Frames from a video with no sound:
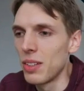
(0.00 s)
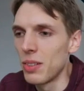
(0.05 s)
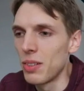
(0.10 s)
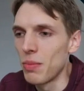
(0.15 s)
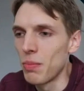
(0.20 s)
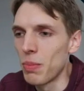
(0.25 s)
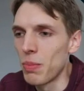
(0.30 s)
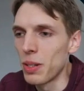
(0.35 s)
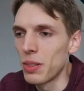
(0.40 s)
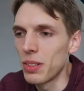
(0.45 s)

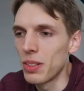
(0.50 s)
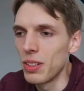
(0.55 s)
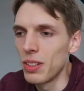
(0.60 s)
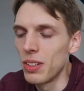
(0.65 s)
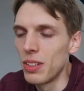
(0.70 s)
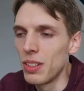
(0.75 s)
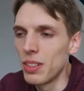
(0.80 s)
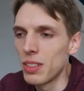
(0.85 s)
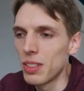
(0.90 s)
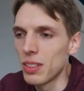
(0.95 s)
But in
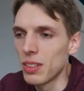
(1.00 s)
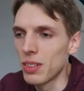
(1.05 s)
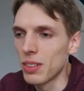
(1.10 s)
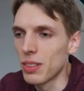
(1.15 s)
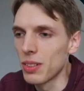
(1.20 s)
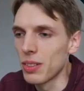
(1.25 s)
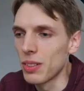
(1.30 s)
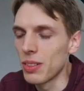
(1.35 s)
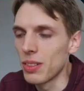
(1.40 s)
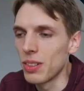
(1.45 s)
this
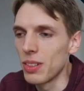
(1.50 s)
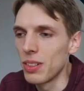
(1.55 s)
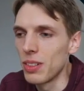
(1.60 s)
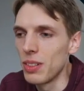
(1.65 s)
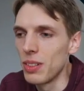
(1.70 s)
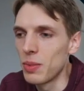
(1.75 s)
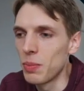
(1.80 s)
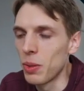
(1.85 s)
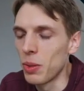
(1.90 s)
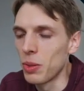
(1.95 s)

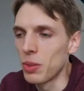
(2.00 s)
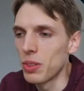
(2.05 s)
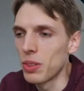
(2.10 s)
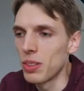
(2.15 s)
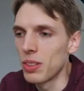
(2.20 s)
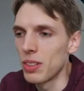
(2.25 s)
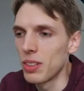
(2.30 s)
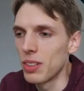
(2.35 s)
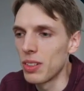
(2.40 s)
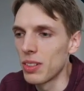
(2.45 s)
point,
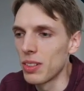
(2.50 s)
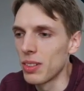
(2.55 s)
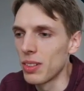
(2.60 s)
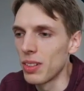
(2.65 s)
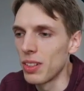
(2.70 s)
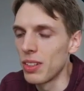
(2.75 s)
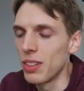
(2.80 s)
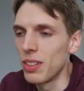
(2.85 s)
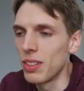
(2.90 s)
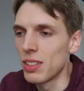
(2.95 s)

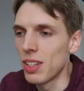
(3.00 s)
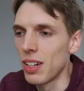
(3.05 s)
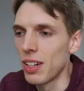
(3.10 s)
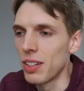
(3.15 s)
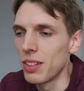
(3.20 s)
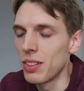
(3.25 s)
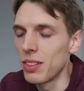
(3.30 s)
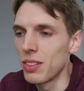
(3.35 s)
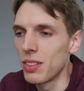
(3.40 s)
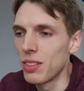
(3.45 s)
at this
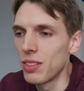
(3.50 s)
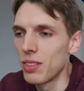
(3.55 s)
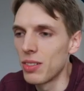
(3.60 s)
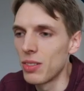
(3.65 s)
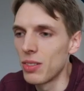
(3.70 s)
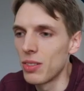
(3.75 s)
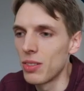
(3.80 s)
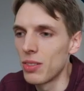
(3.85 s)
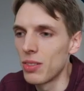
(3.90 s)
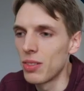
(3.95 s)
line,
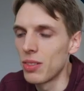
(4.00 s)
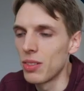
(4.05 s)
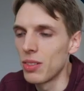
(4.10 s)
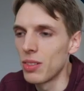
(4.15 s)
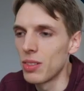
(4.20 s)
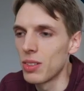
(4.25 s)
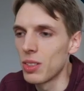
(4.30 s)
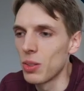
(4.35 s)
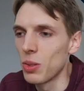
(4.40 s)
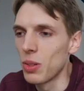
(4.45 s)

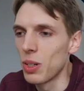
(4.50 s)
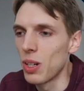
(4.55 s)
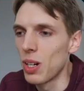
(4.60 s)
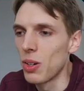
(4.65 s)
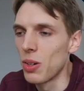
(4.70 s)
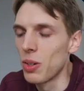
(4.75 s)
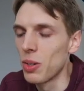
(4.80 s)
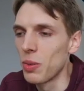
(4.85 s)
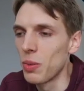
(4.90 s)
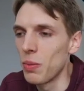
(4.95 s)
so
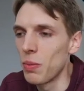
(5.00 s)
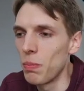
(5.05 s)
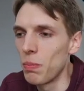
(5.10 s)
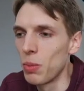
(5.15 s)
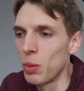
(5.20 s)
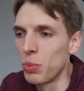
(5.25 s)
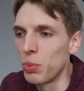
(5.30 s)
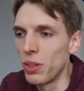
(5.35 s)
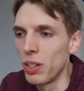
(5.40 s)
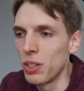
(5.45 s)
our
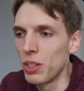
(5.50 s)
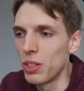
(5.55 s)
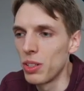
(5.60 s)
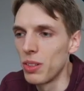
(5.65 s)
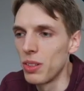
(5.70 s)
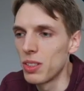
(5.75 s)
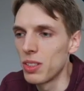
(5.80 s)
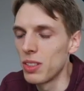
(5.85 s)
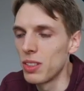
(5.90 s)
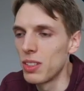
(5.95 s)
population
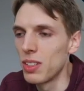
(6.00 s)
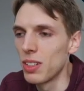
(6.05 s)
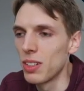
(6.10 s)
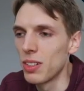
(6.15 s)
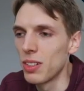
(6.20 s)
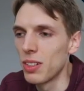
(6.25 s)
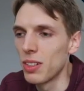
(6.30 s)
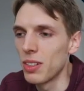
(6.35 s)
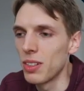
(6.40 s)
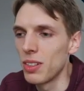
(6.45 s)
is
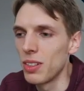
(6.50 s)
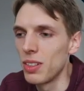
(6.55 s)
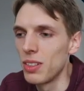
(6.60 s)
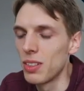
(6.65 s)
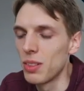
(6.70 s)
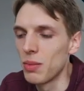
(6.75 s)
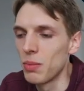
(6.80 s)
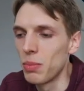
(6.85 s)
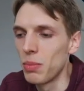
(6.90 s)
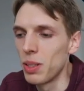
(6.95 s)

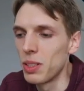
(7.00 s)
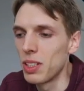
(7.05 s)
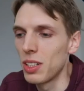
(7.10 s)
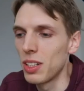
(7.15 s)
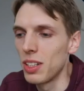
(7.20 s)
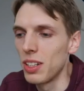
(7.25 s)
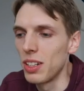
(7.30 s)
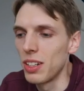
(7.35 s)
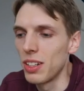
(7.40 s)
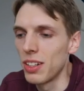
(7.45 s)

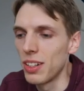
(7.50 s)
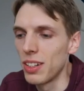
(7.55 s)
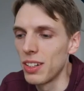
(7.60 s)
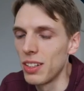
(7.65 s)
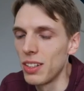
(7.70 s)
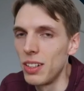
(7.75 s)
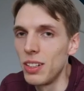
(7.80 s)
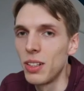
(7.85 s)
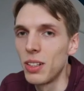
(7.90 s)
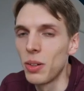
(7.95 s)
basically an
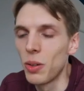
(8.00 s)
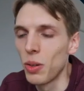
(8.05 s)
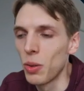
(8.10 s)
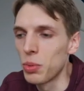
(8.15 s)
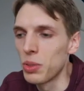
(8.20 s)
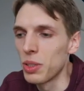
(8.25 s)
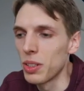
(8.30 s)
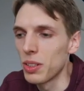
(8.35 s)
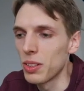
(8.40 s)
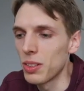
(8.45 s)
inner
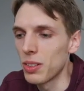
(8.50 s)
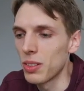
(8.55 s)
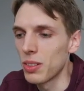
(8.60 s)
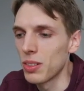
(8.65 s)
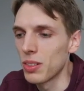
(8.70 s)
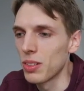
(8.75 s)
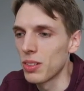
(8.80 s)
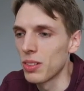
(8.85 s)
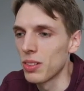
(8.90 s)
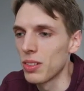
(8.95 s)
object
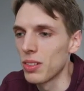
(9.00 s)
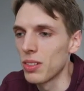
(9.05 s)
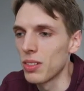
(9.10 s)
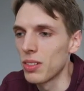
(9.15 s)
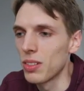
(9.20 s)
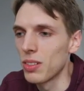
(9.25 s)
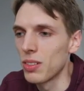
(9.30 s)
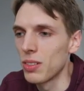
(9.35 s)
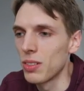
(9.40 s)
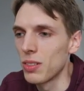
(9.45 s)

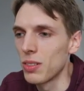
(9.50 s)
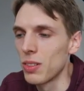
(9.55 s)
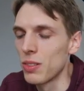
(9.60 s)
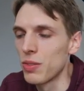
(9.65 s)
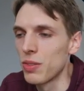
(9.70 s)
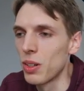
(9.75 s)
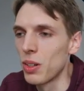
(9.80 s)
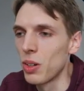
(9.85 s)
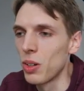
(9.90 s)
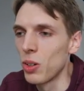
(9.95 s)
of
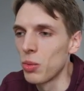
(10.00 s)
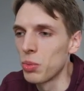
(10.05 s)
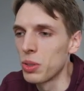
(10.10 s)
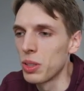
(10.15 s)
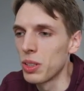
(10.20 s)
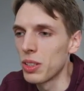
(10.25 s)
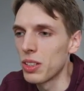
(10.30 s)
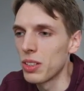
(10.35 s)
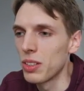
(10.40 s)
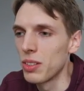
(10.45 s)
our
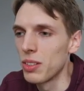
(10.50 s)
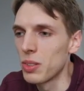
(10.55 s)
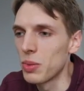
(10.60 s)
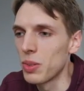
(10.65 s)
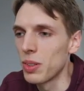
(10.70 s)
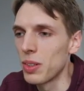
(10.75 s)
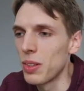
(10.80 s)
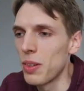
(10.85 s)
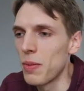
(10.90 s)
object, this one.